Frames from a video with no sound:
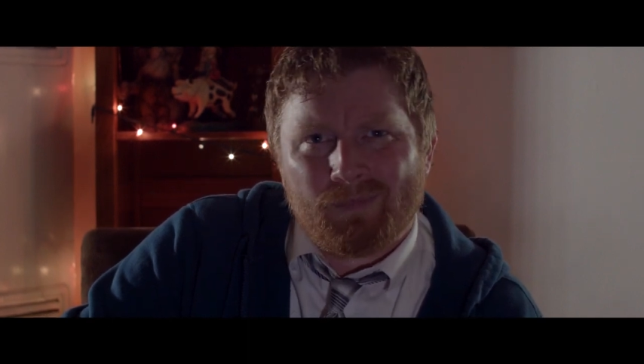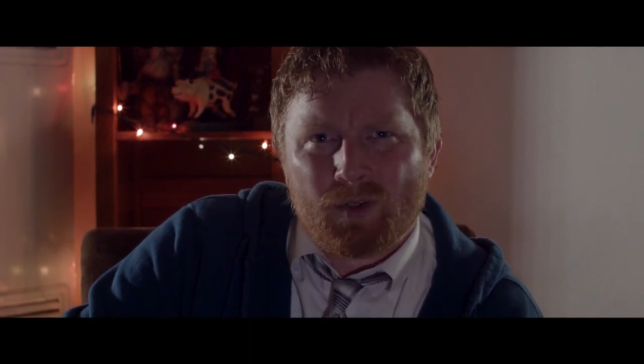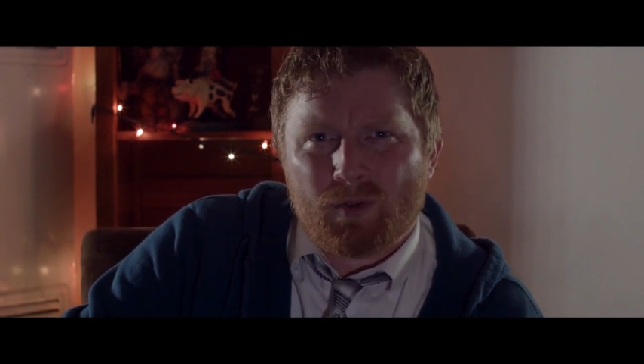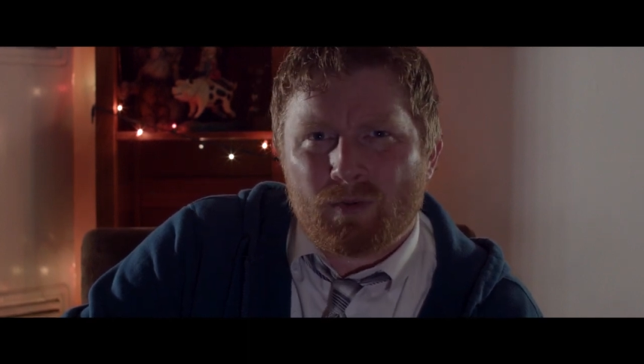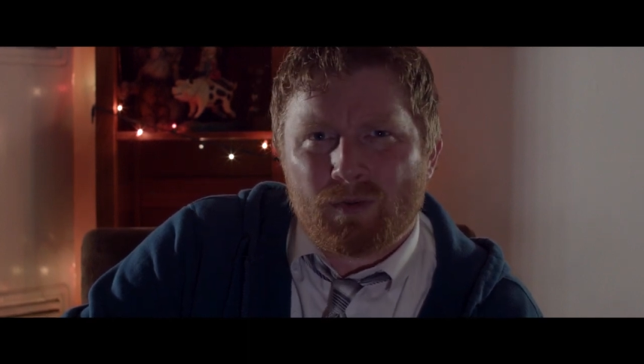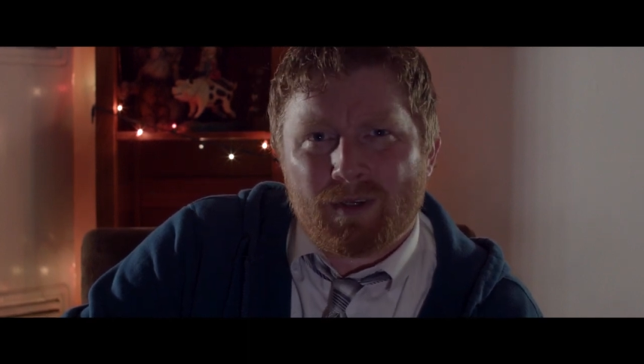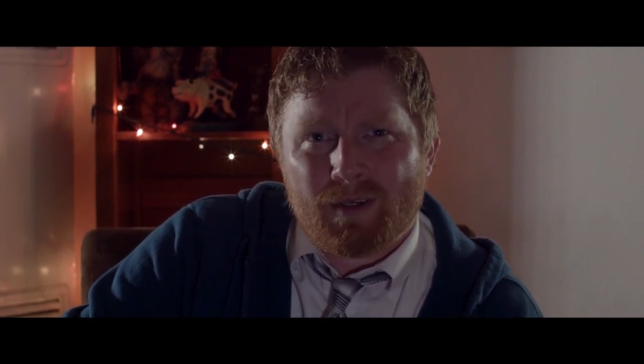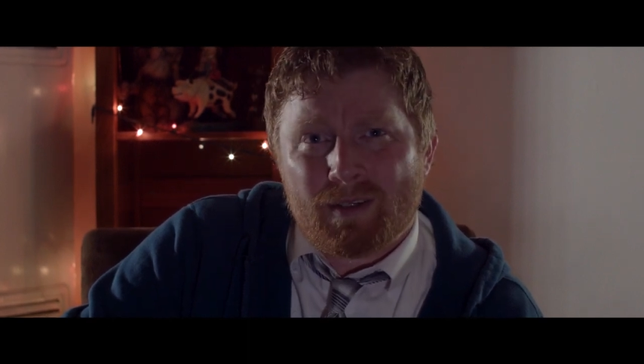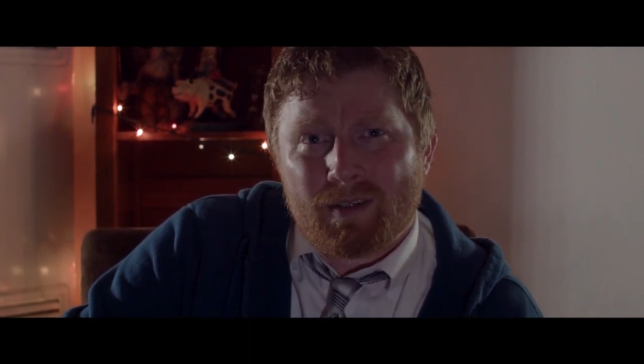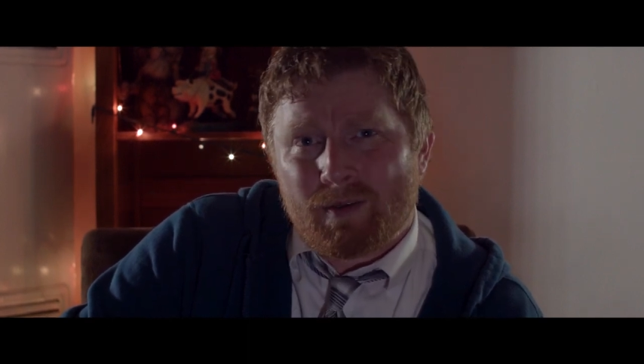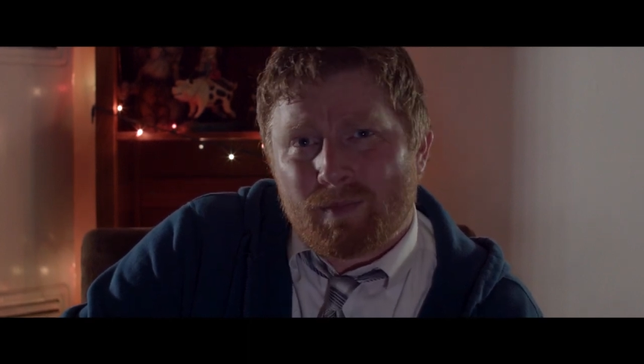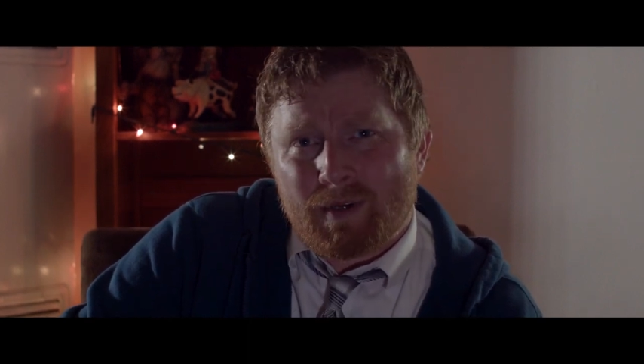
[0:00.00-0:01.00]
Truth is,
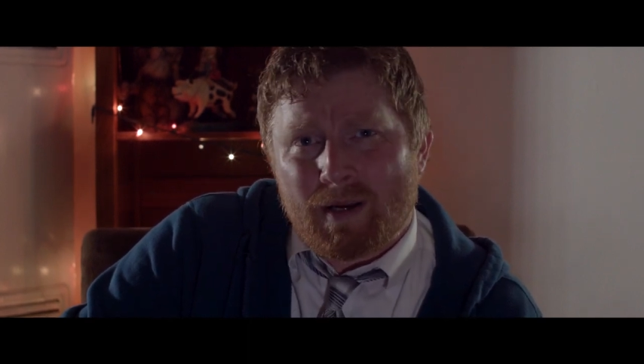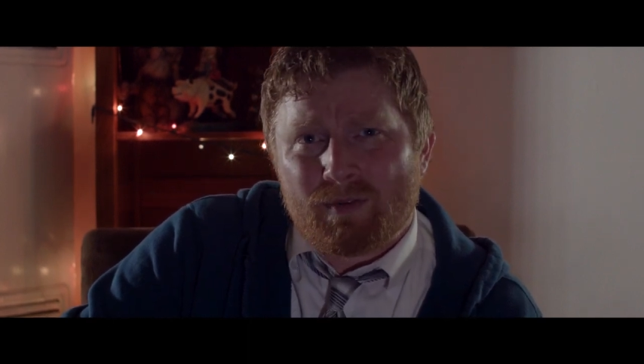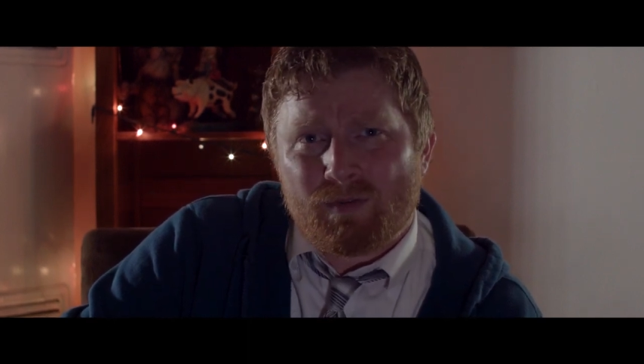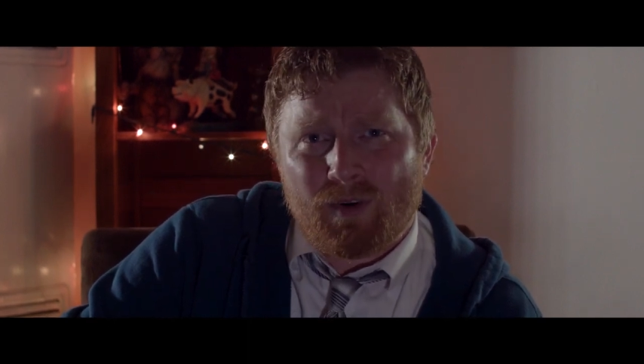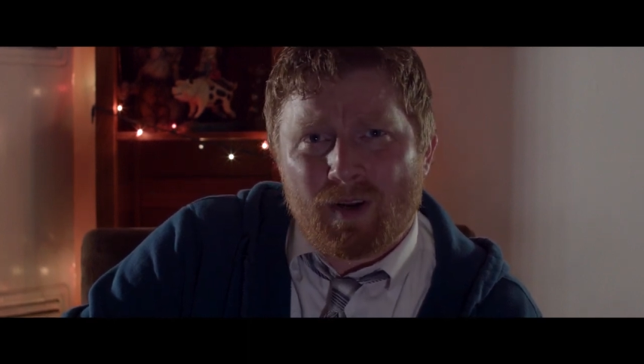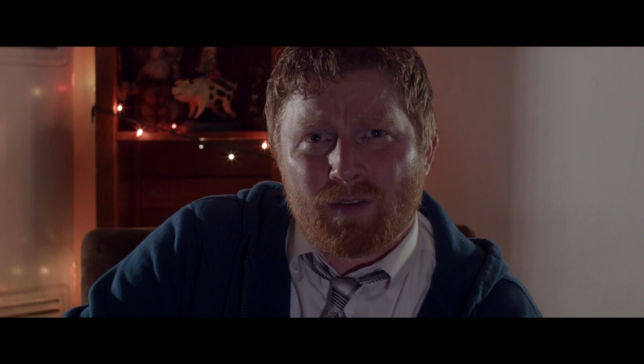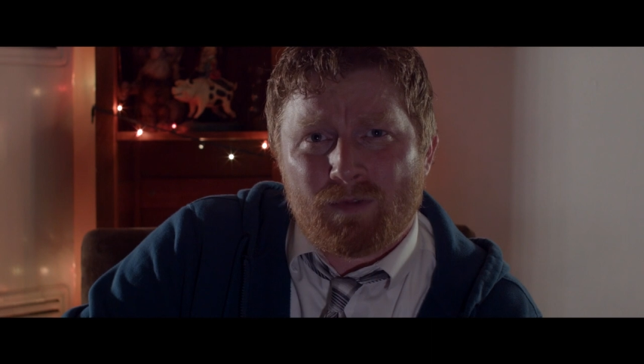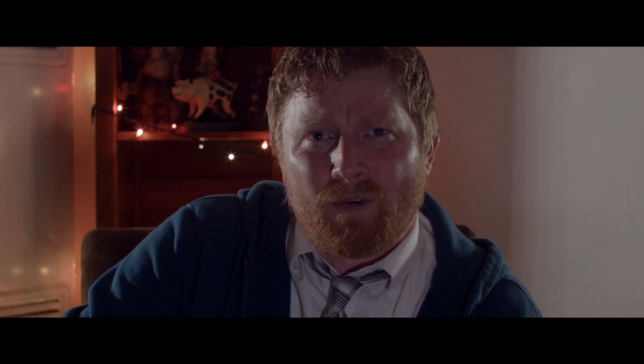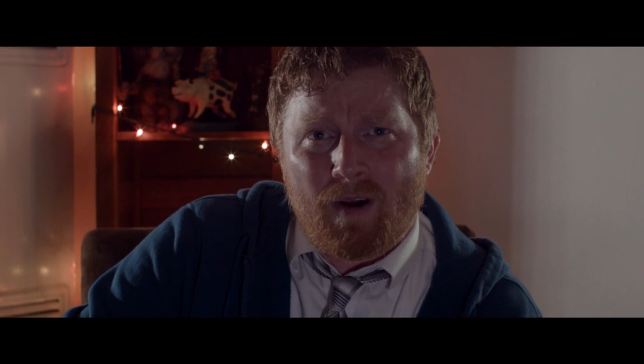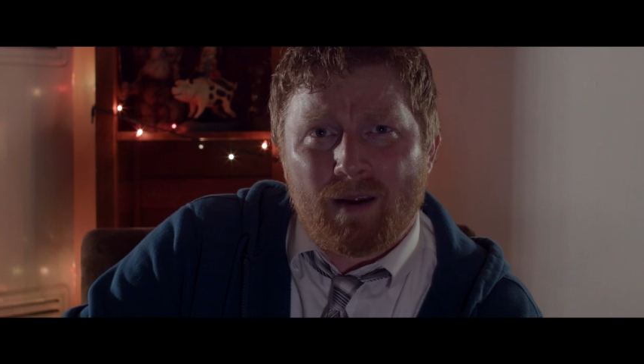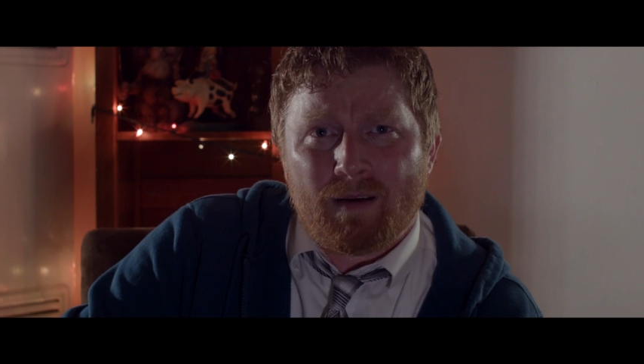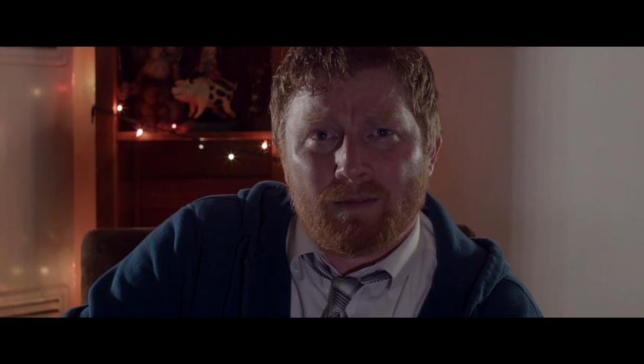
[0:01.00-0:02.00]
sometimes friends
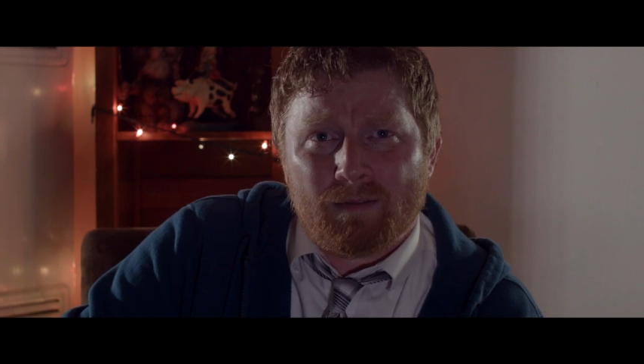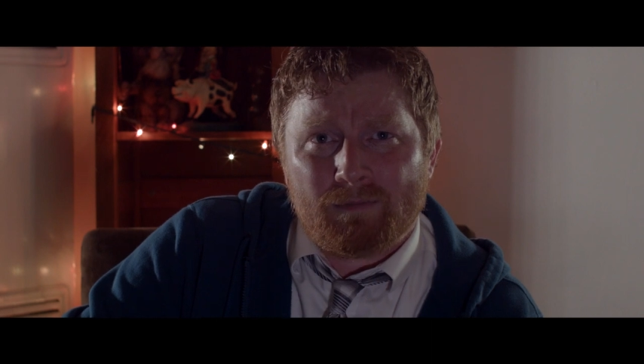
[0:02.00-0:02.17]
fight.